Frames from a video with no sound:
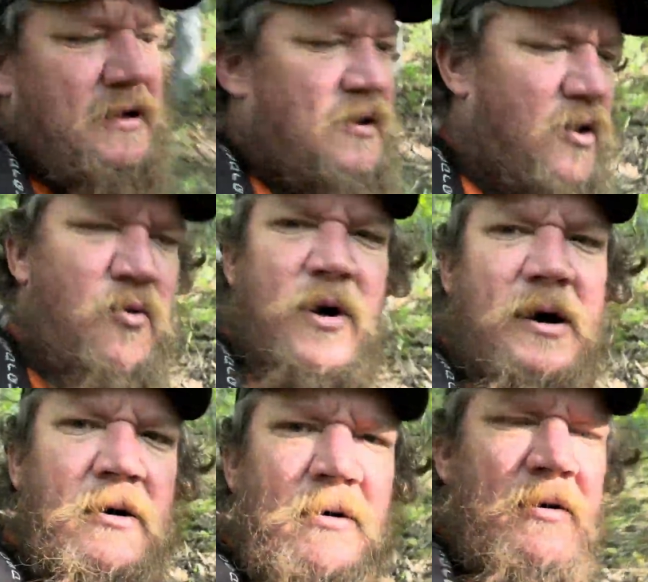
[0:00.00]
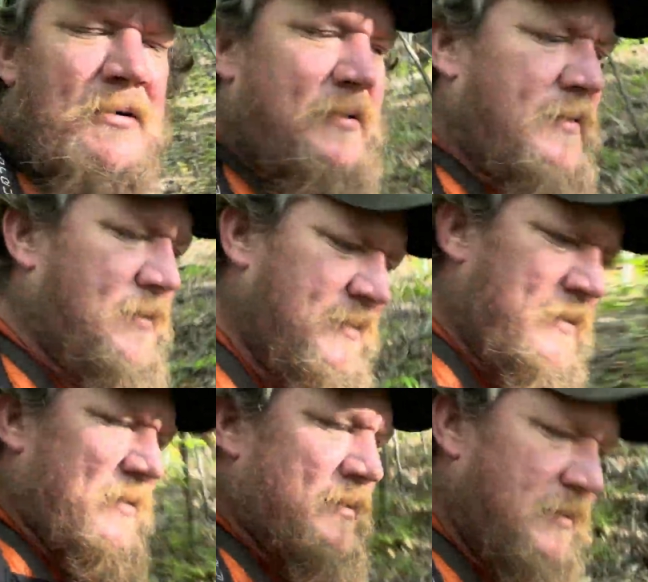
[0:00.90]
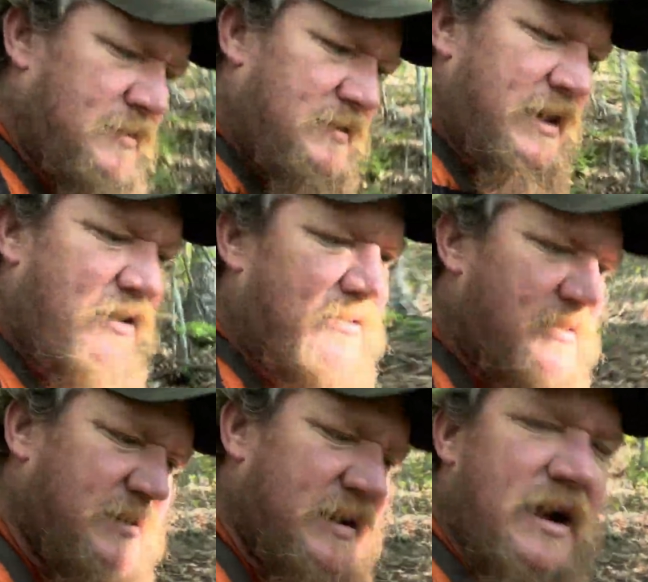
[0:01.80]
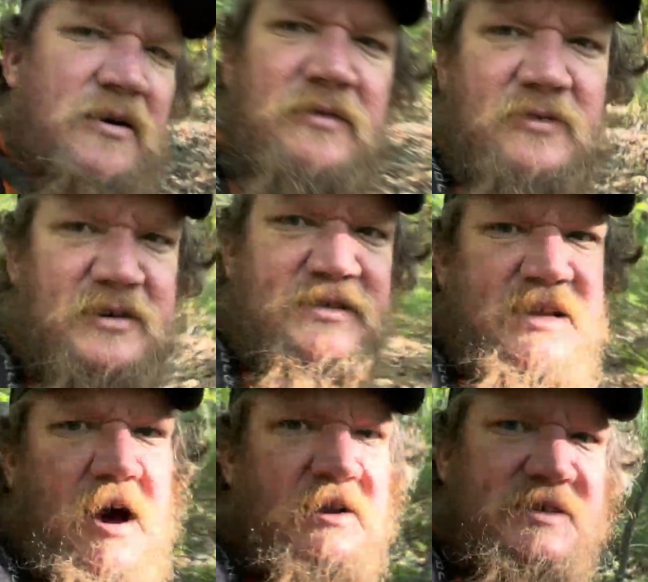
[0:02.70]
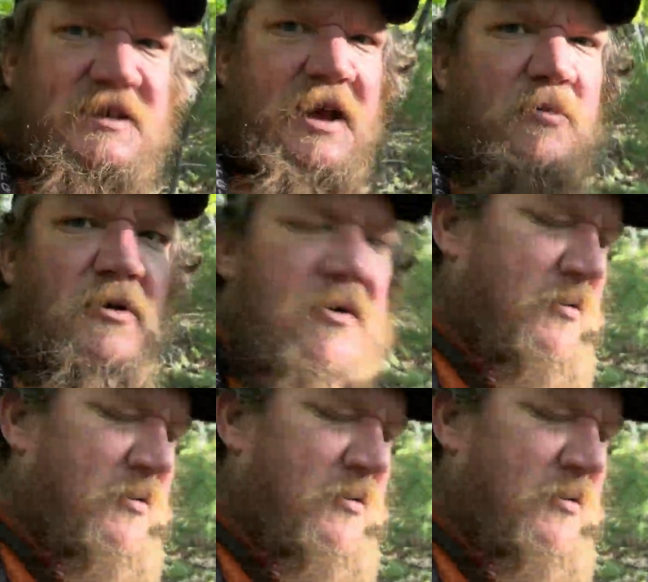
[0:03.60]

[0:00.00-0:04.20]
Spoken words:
Oh well. Now I look unstable.